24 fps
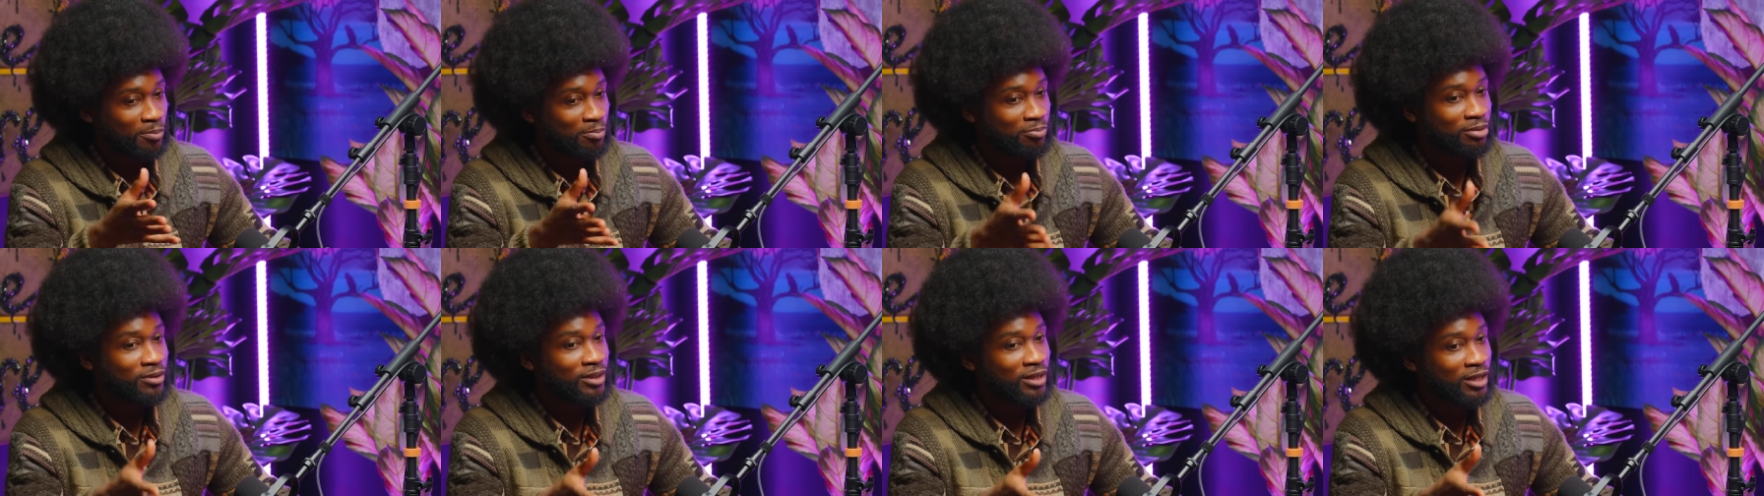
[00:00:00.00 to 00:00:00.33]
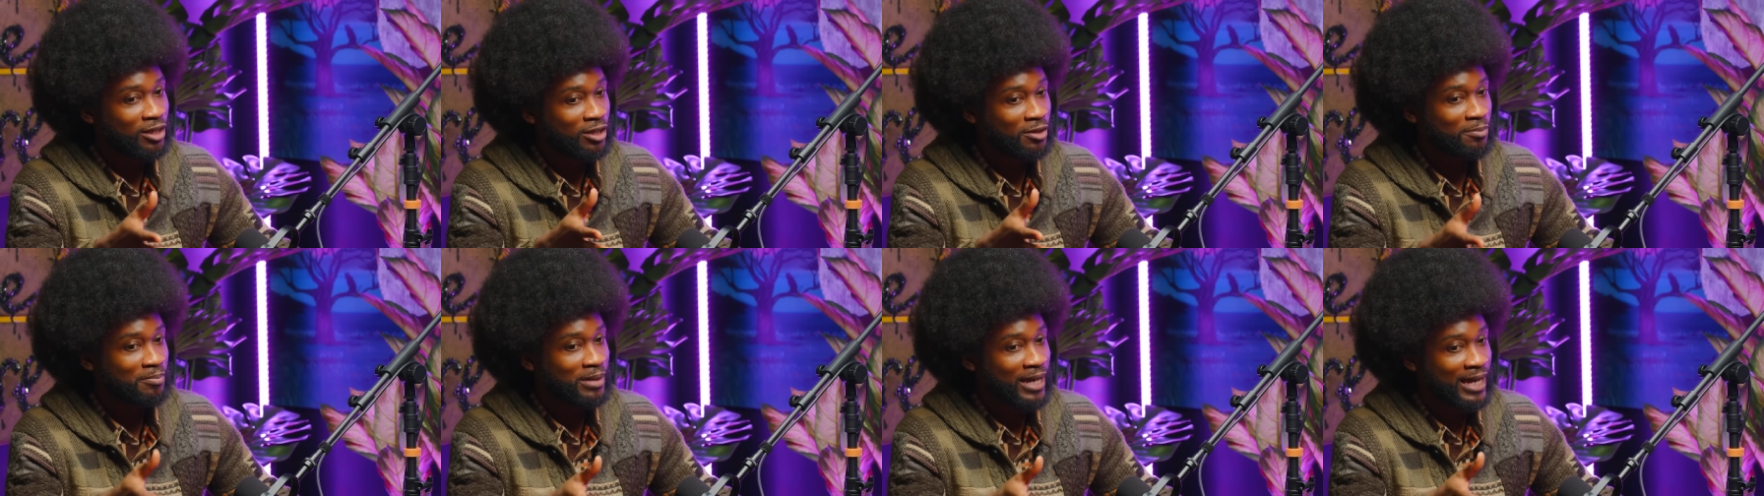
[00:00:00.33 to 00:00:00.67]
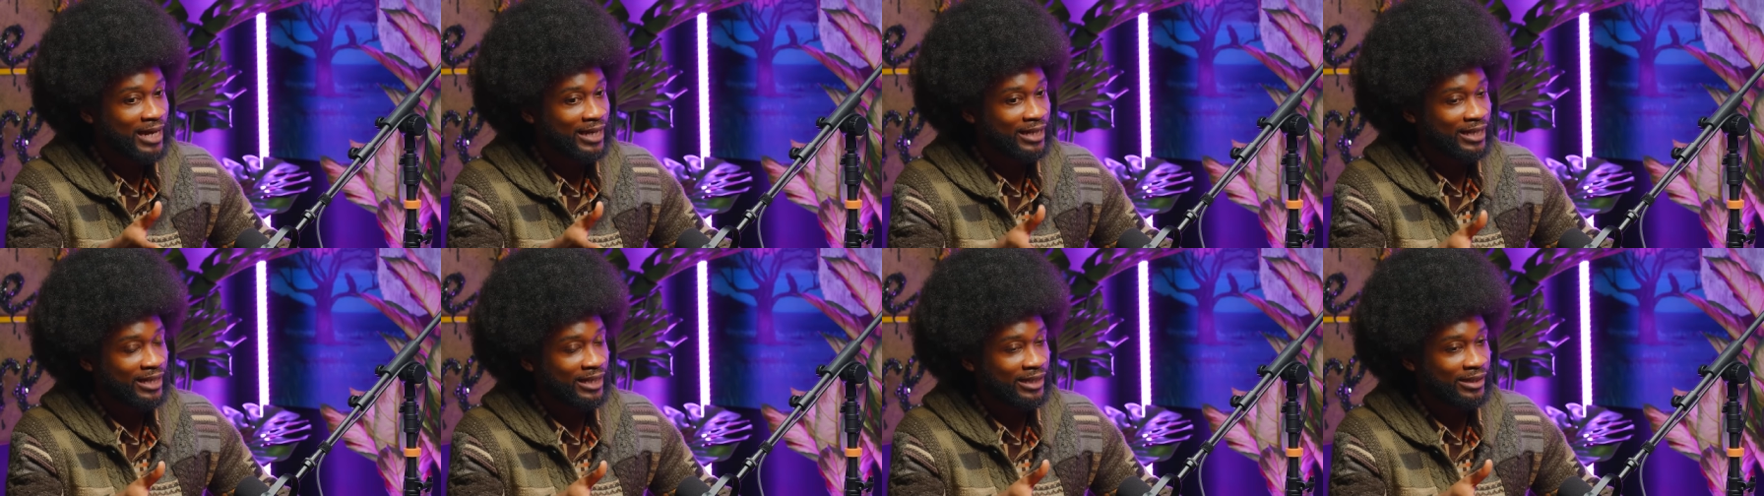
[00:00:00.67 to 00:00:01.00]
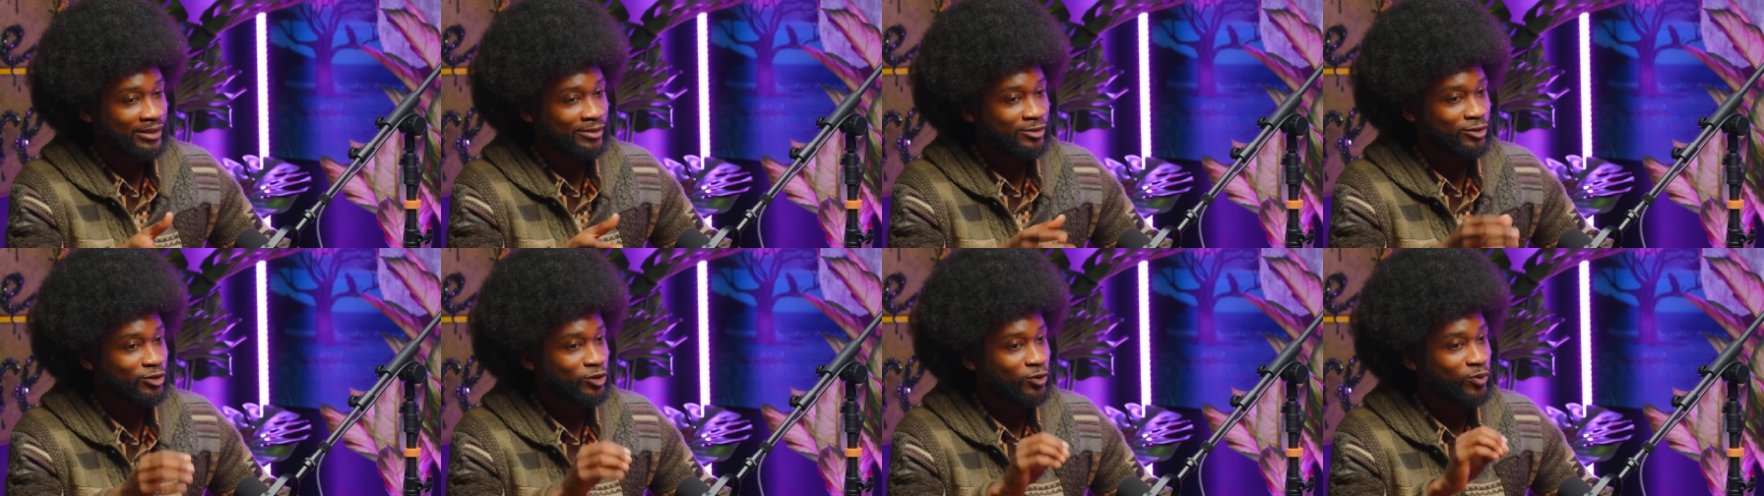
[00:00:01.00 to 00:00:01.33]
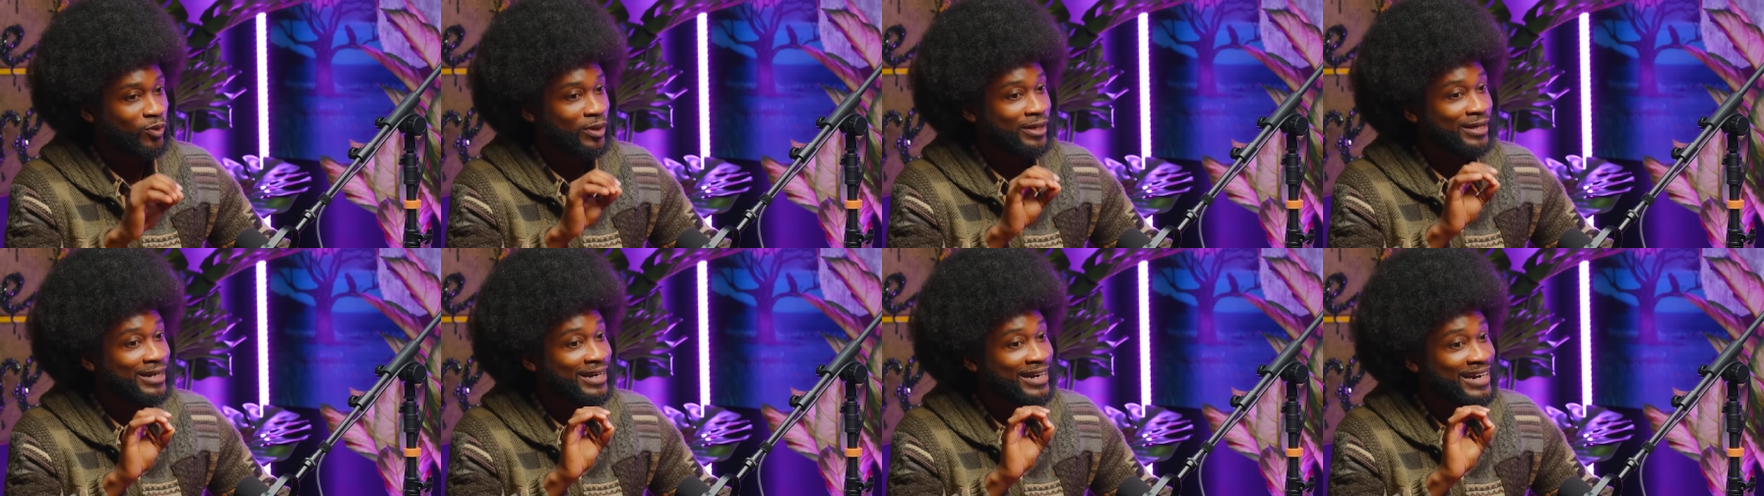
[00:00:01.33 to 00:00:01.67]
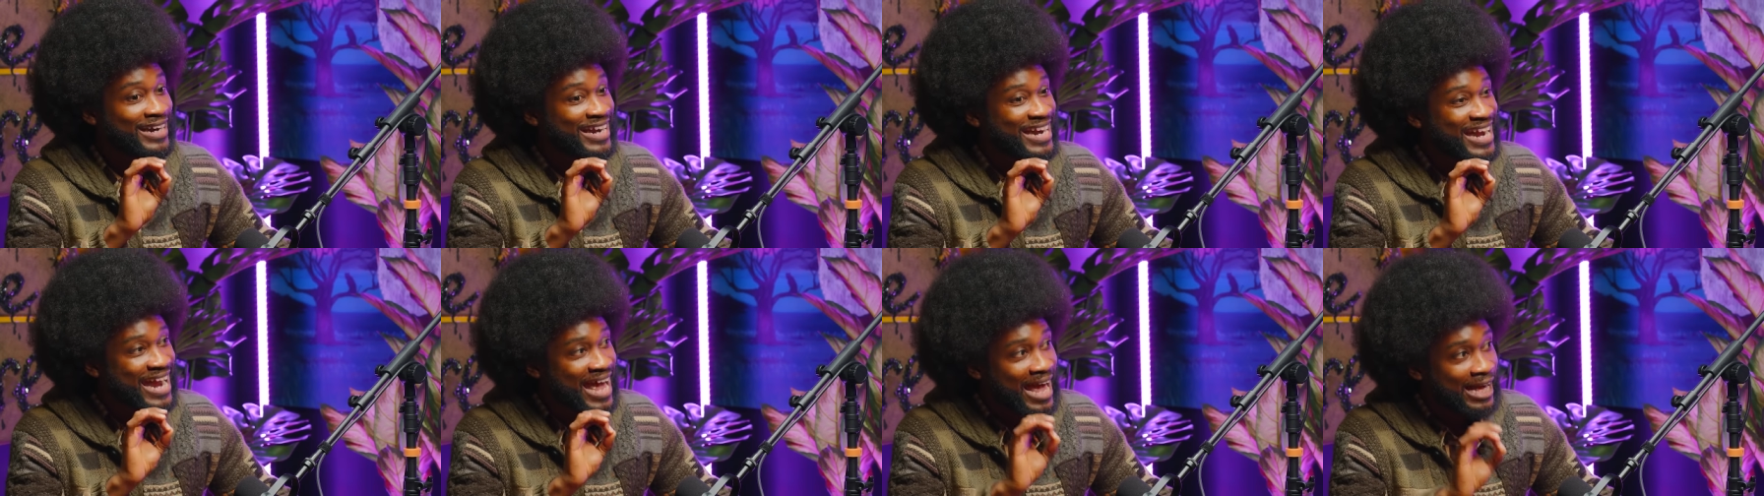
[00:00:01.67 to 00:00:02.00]
plug back into a
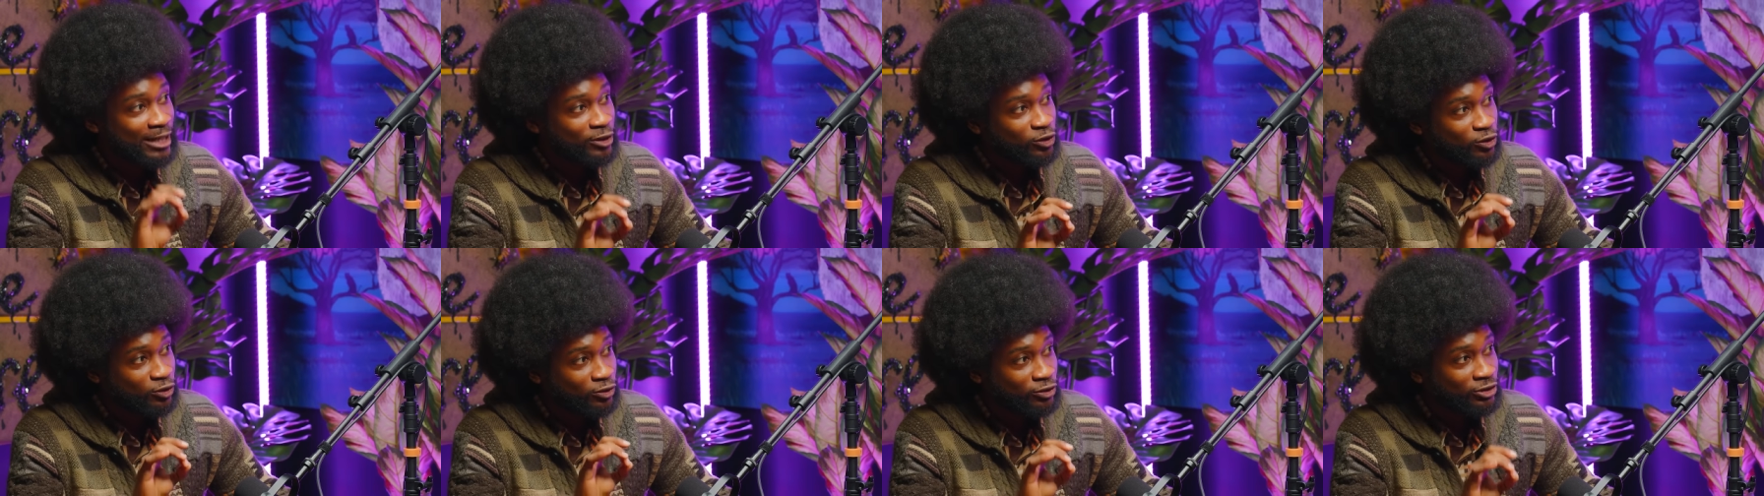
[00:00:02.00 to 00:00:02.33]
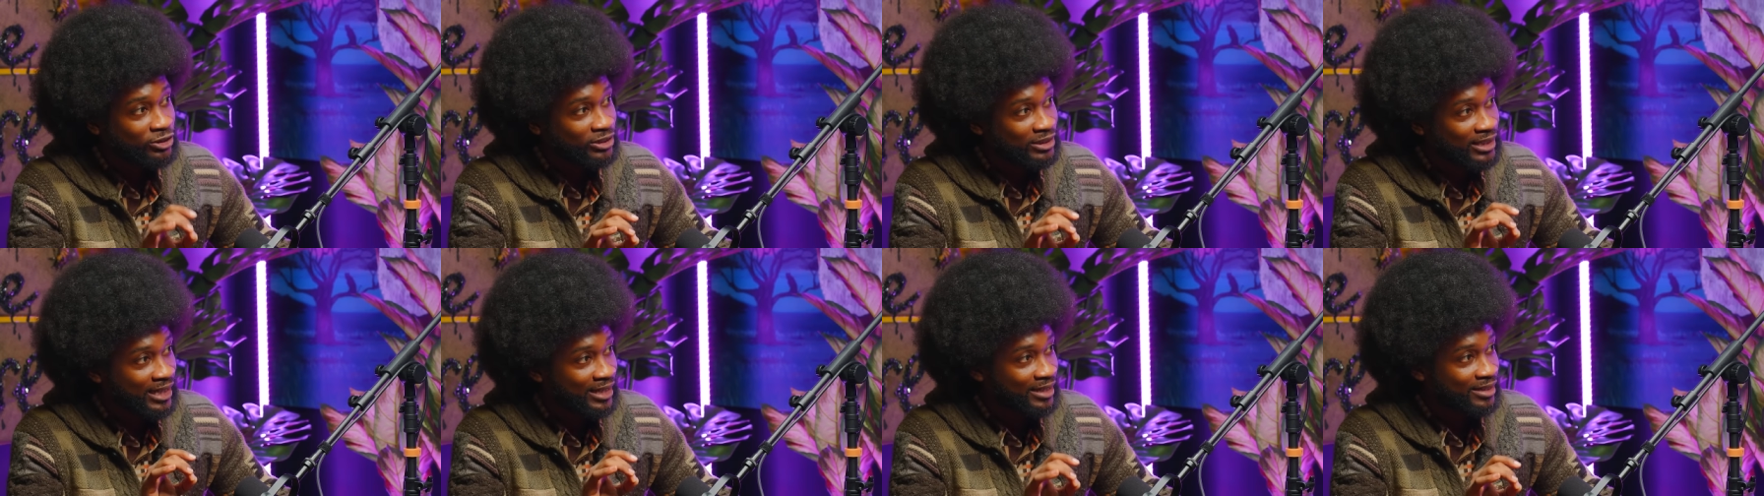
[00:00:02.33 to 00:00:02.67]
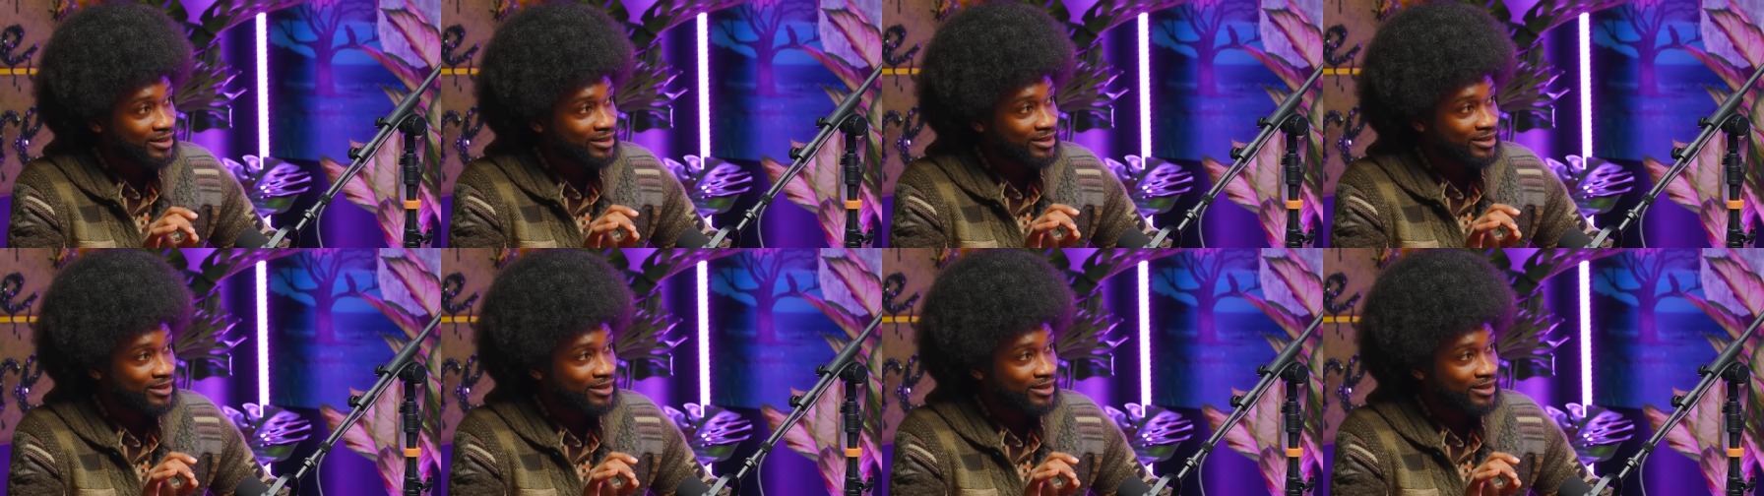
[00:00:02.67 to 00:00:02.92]
natural state.